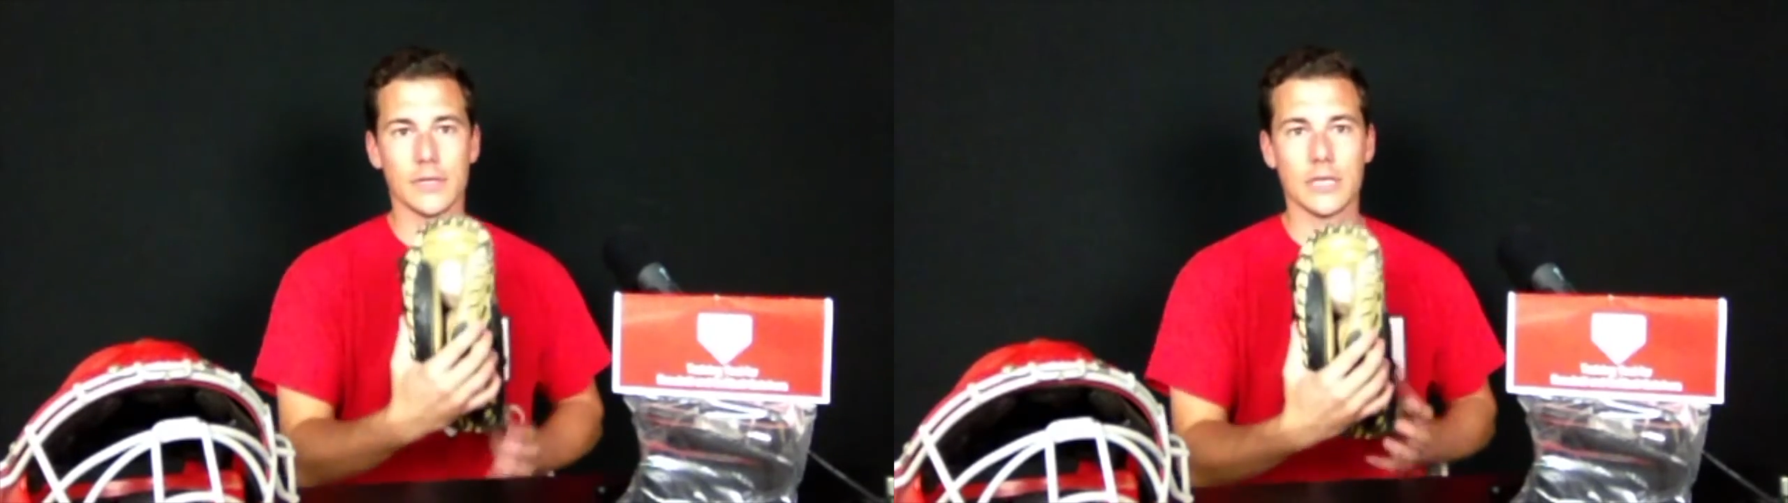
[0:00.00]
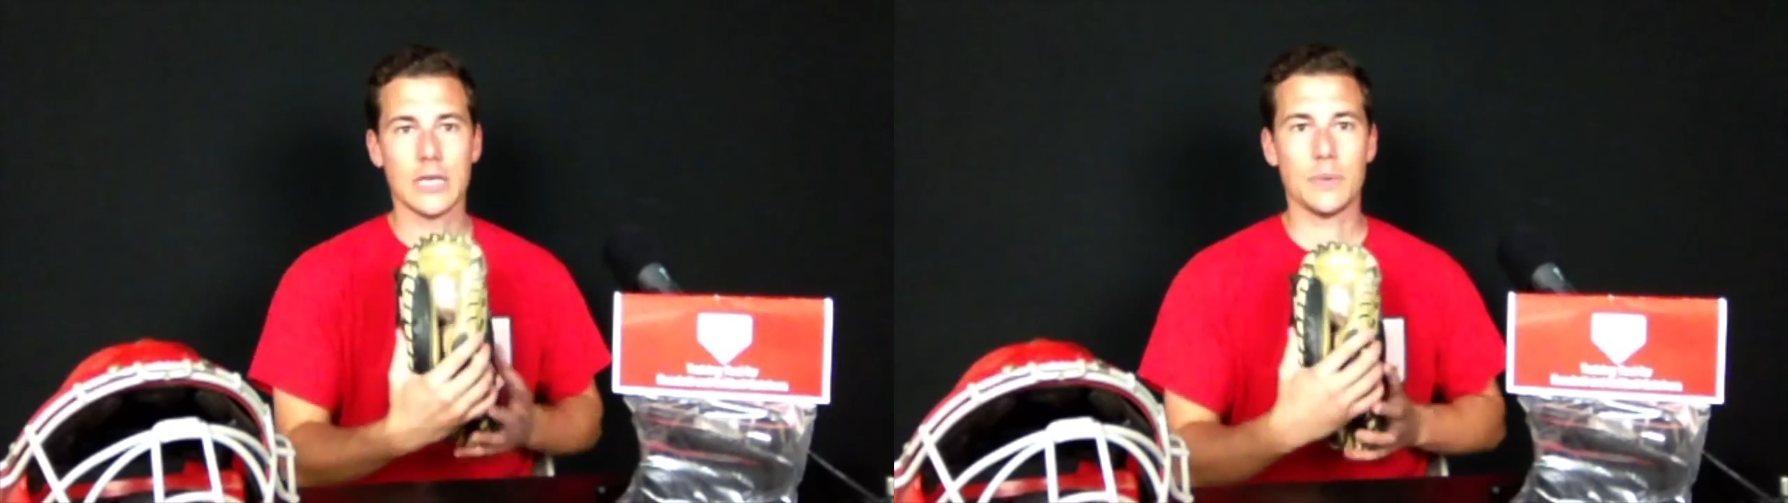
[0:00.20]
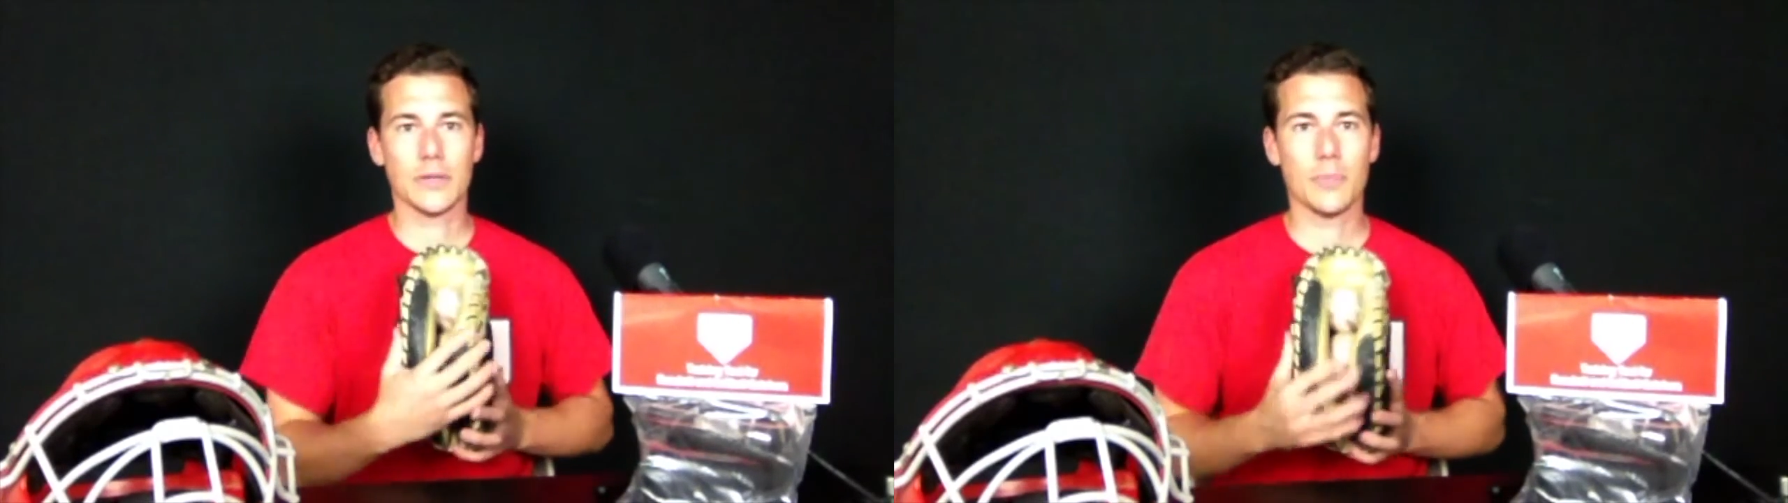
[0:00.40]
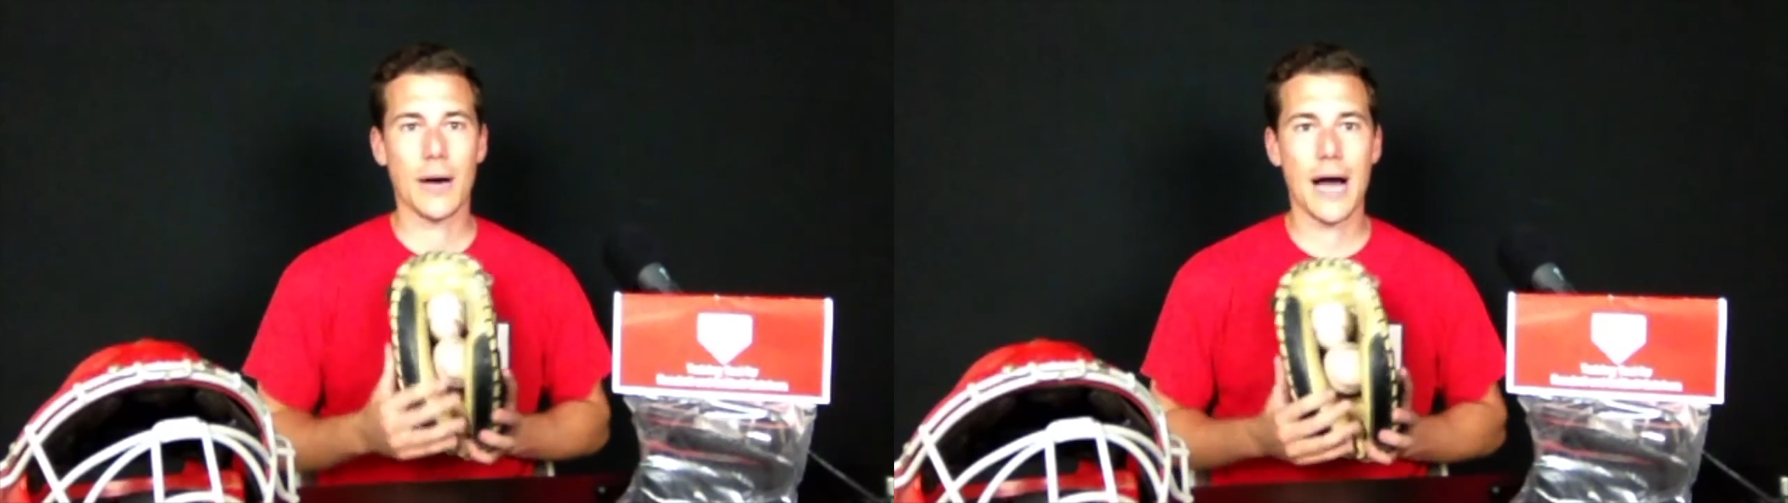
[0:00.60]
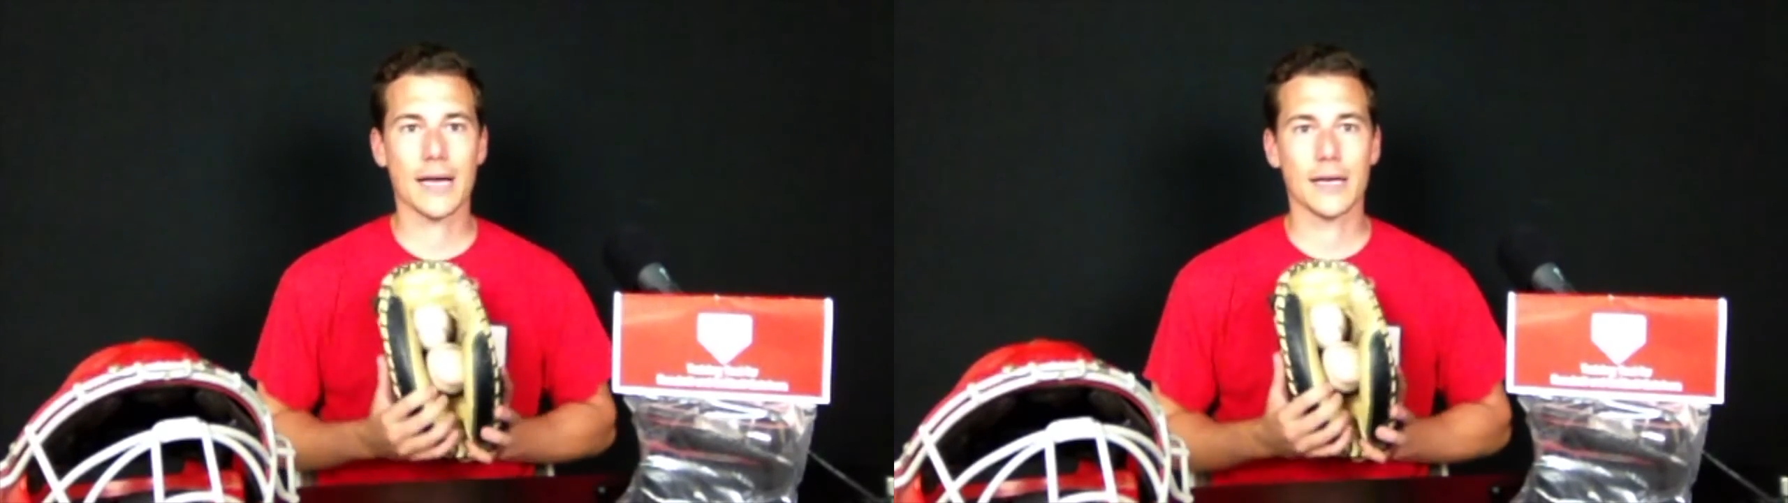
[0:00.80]
keeping the
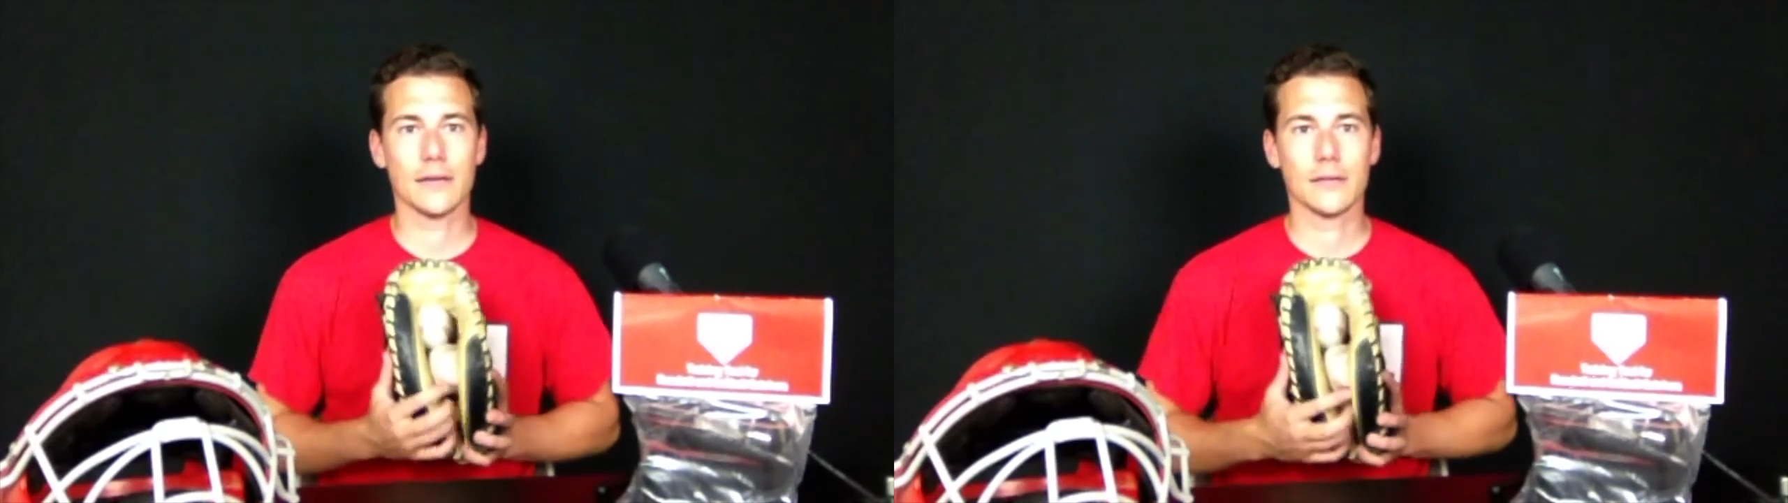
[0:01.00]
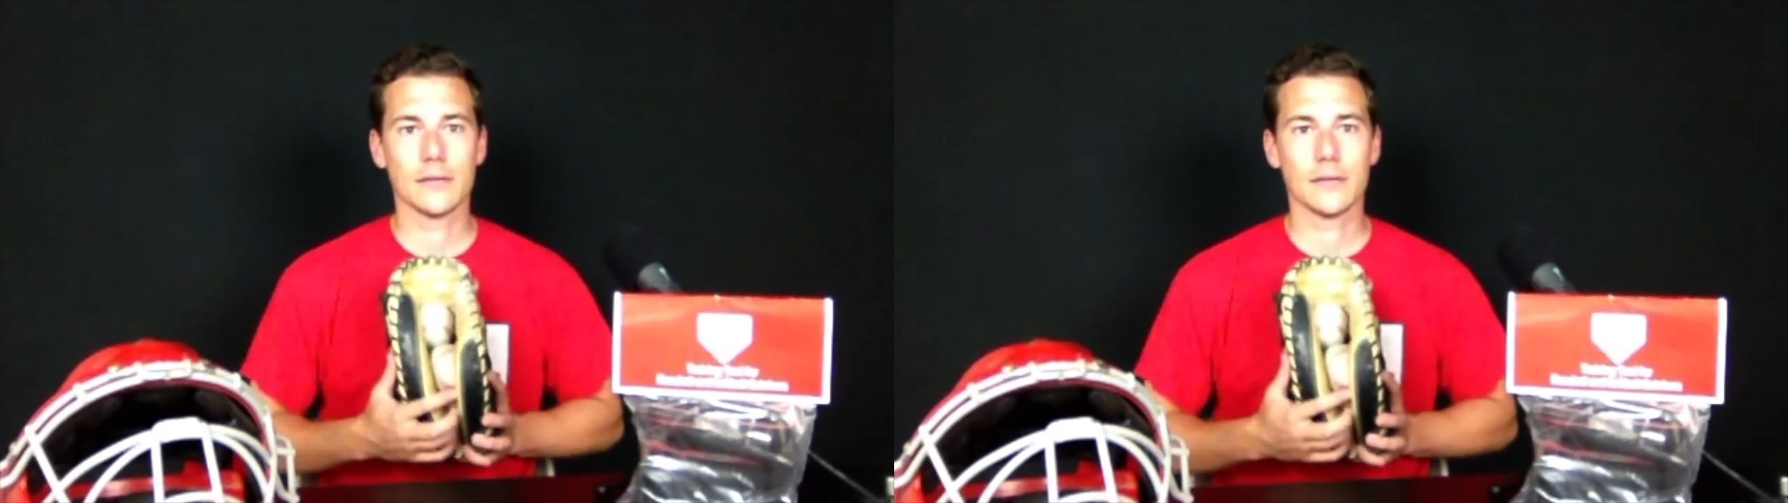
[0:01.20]
pocket.